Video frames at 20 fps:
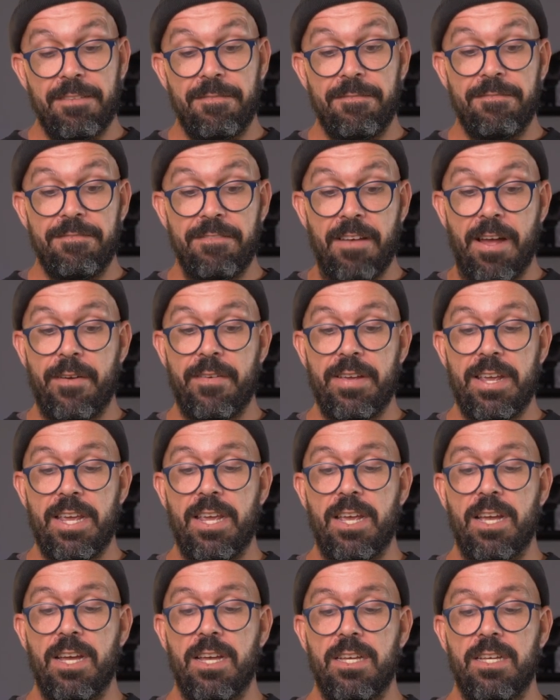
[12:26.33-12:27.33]
a
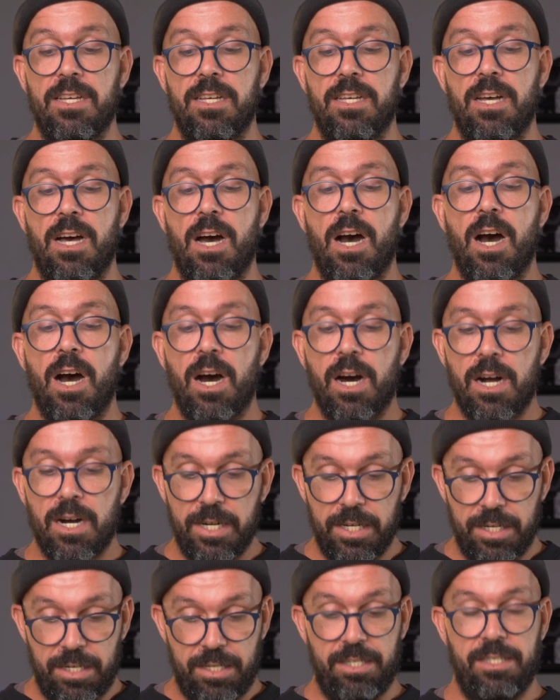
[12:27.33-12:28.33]
very
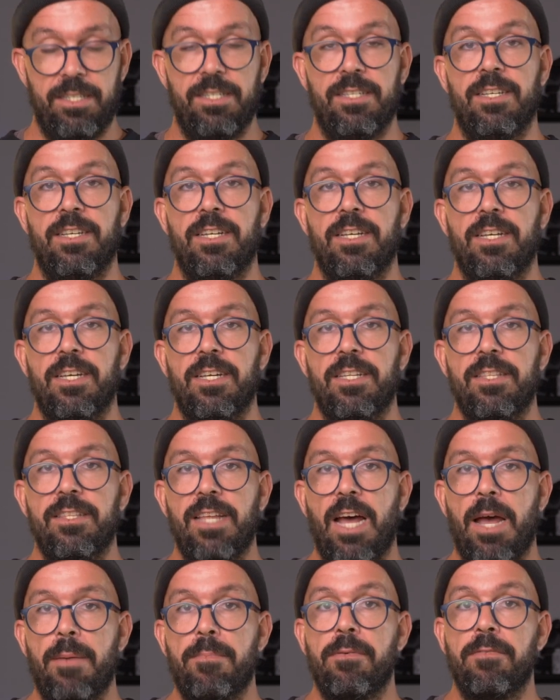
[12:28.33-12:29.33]
hard
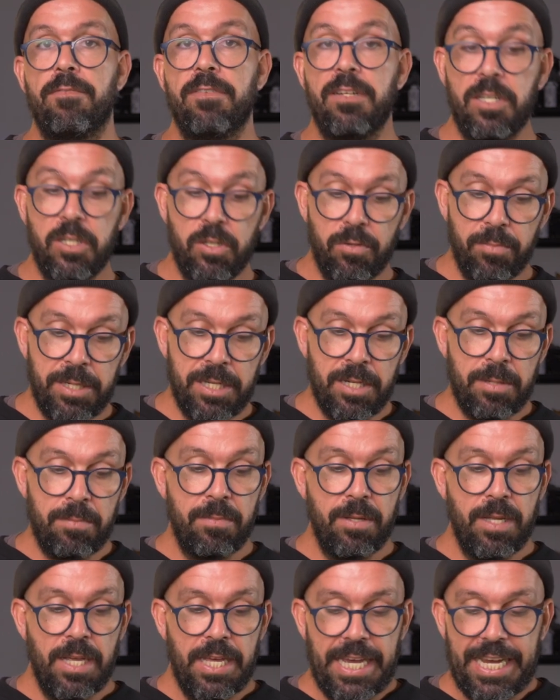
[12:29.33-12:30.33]
type of
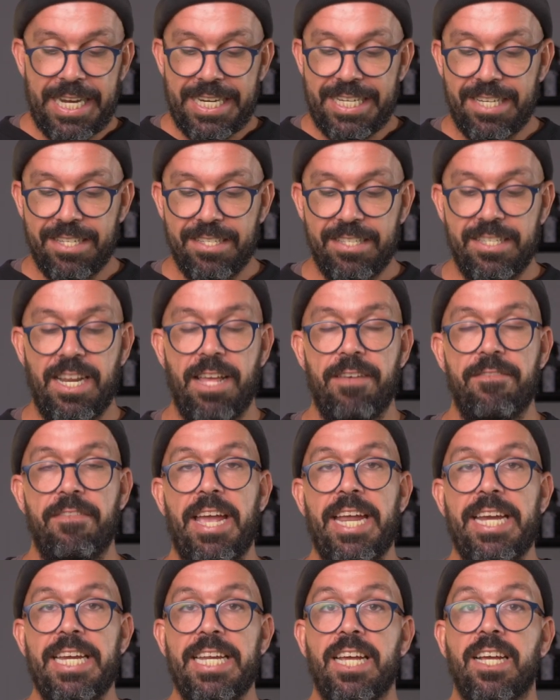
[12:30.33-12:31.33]
aluminum. It doesn't have
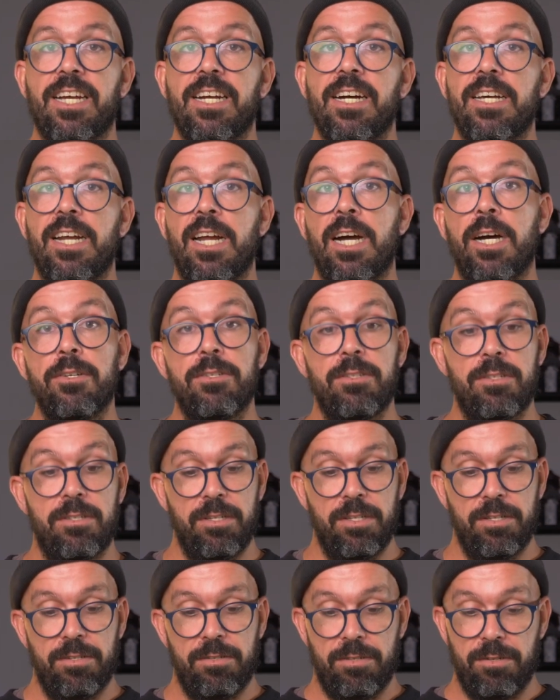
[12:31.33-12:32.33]
any cutouts,
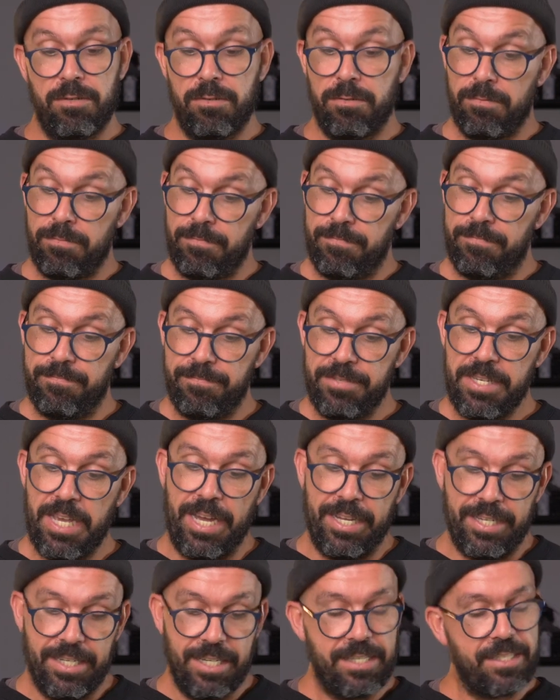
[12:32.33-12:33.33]
so
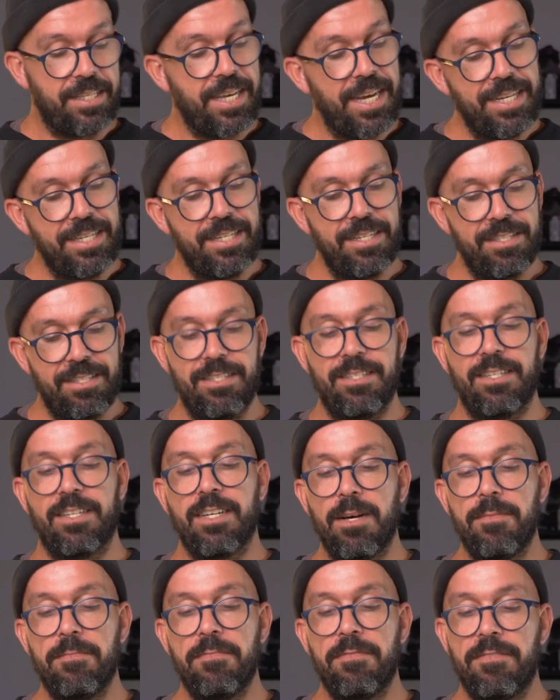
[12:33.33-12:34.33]
yeah, this skate doesn't
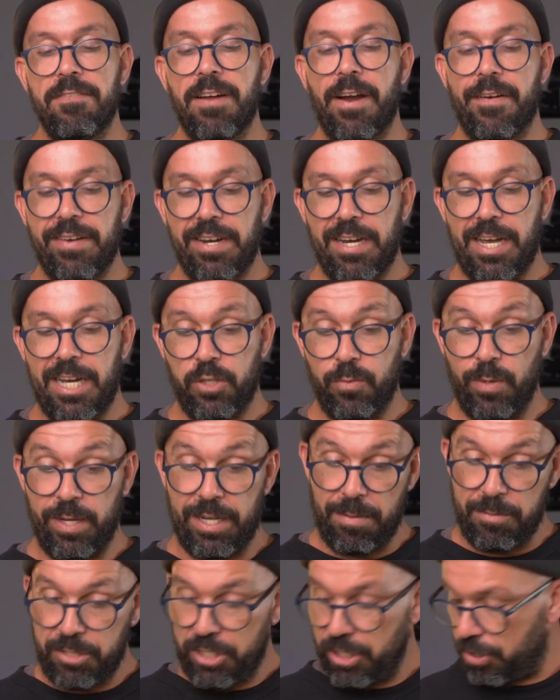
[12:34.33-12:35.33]
come very lightweight.
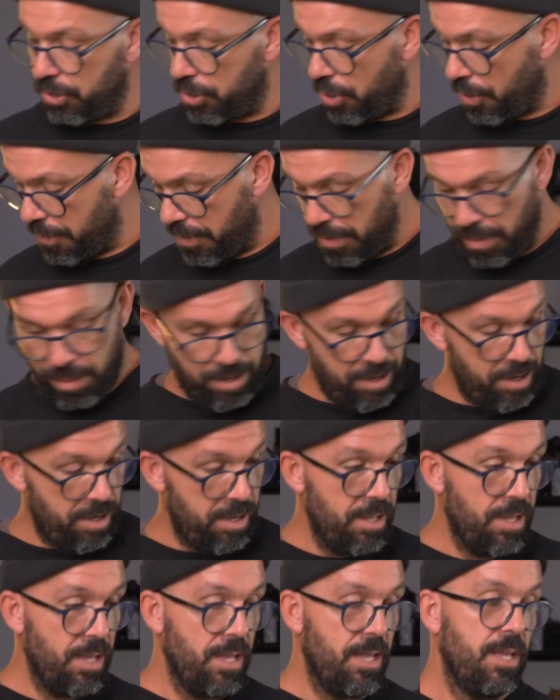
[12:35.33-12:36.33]
Let me just show you
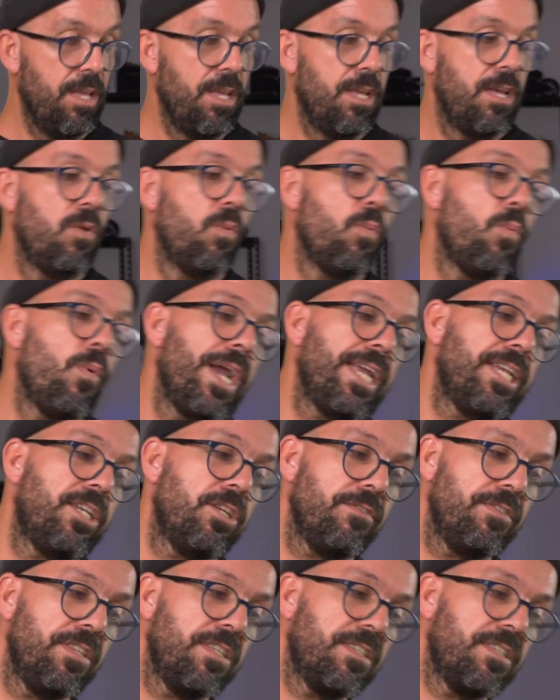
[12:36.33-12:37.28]
the weight of the